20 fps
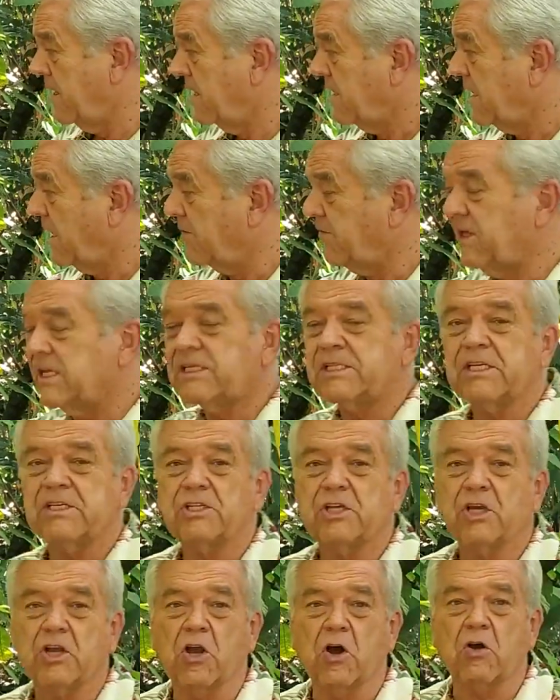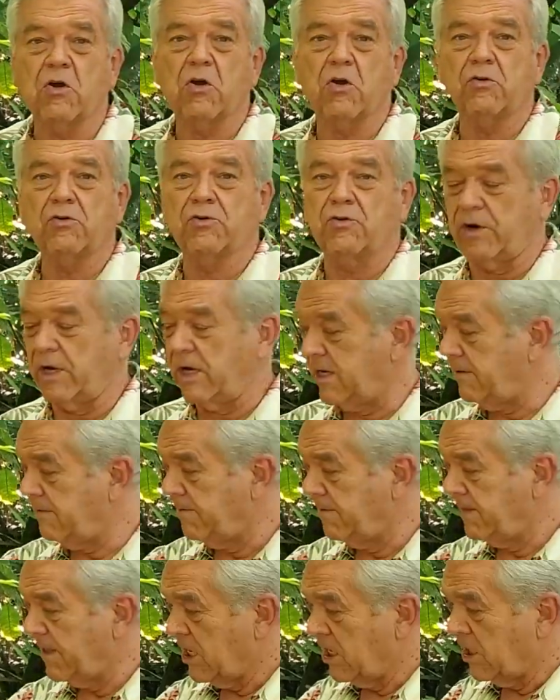Now this is a cocoa tree.
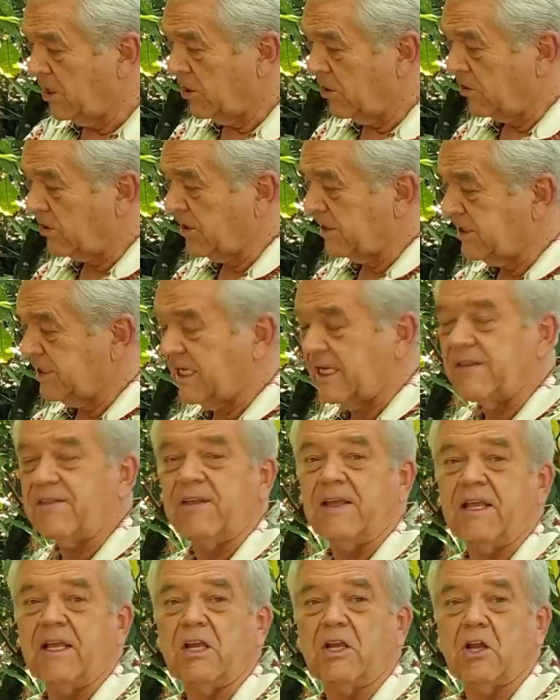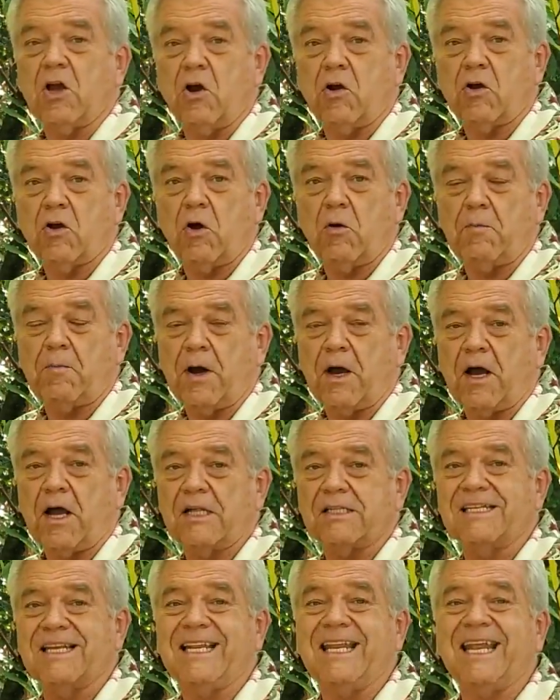You can see the cocoa
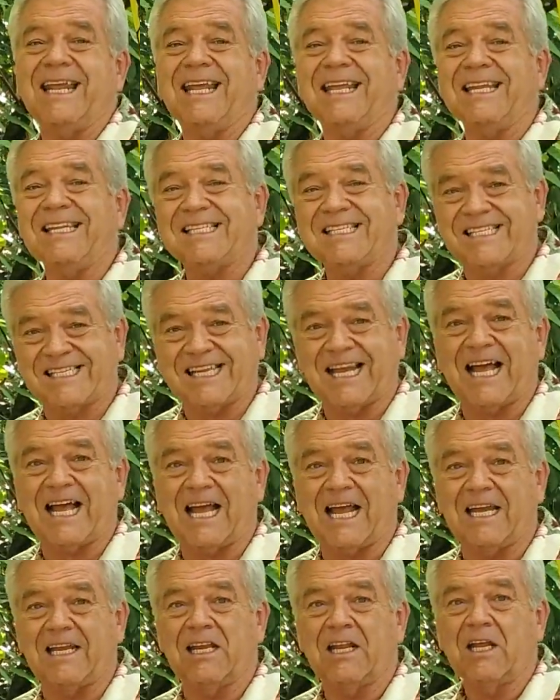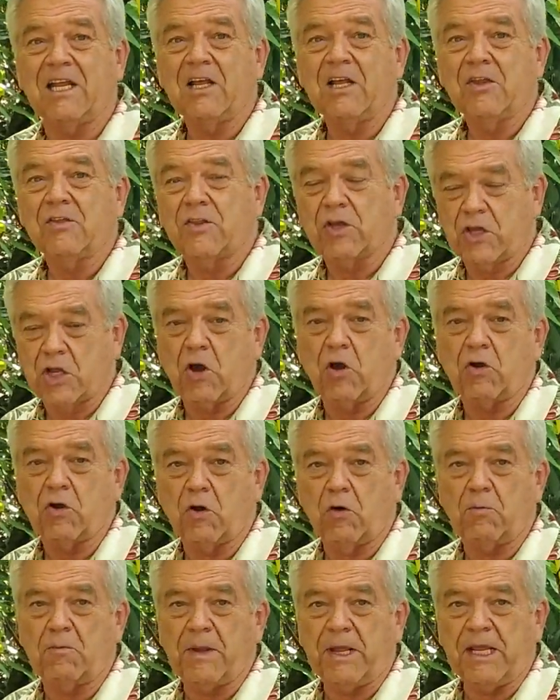pods and inside the
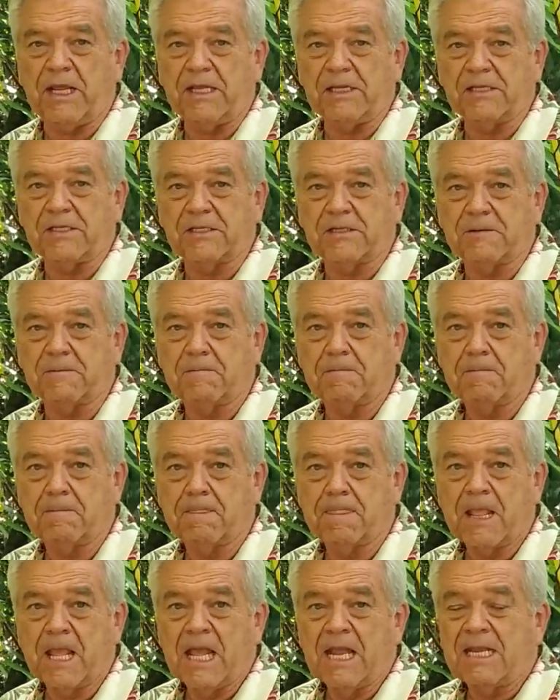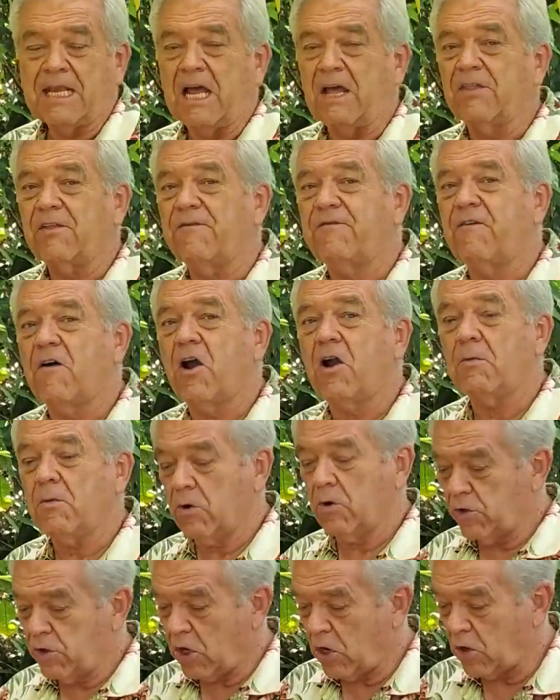cocoa beans. Now the
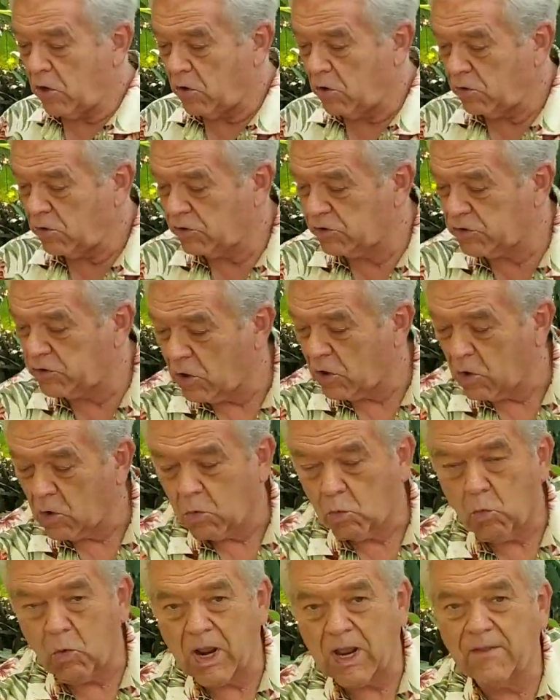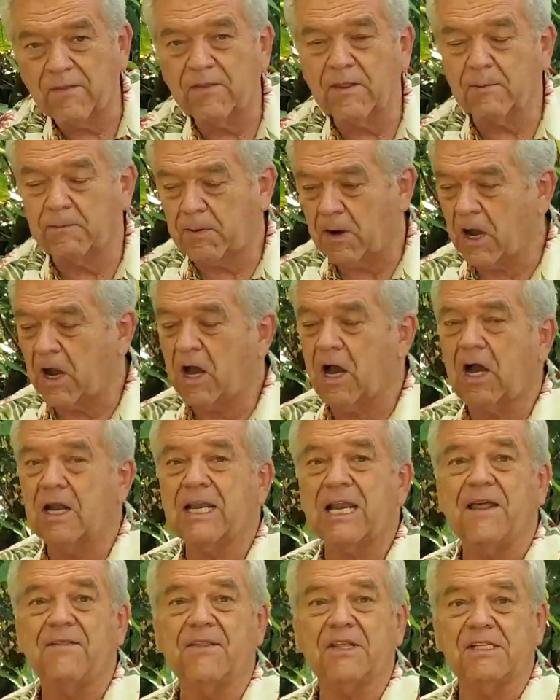farmer knows when the pod
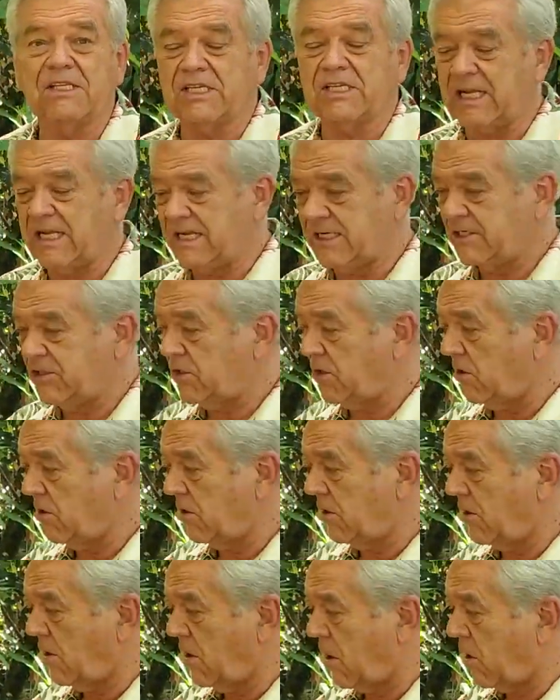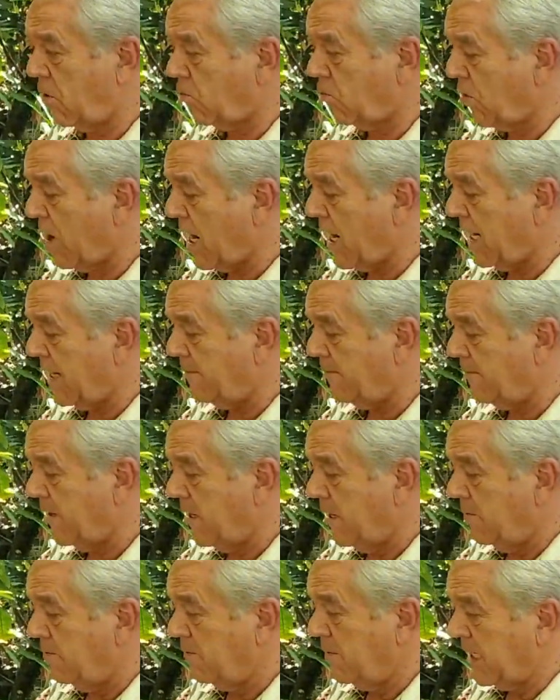and the seeds are ripe
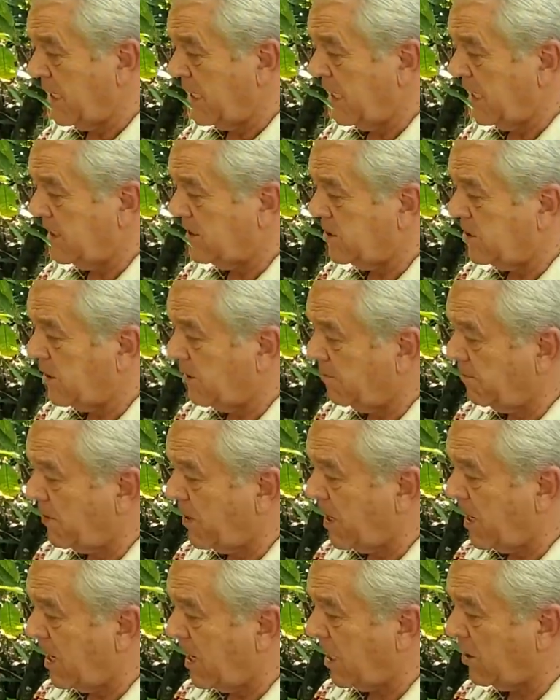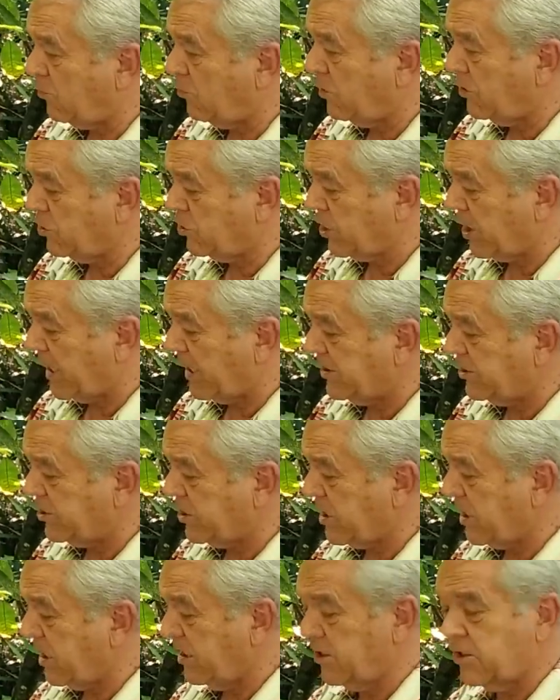because the pod will change
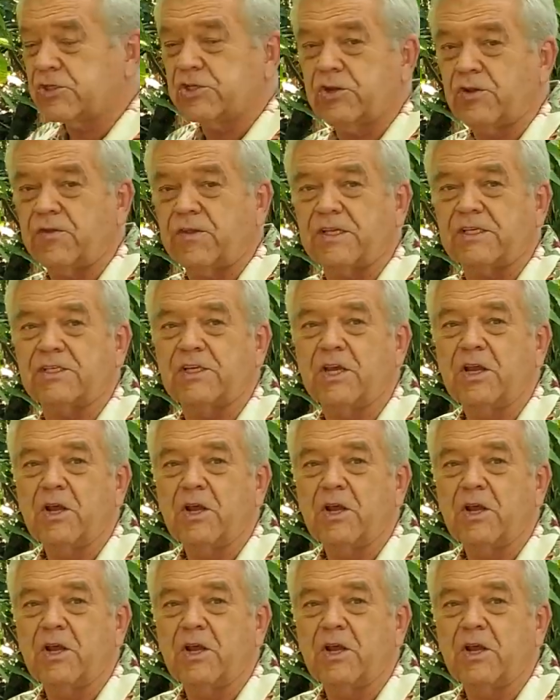colors to this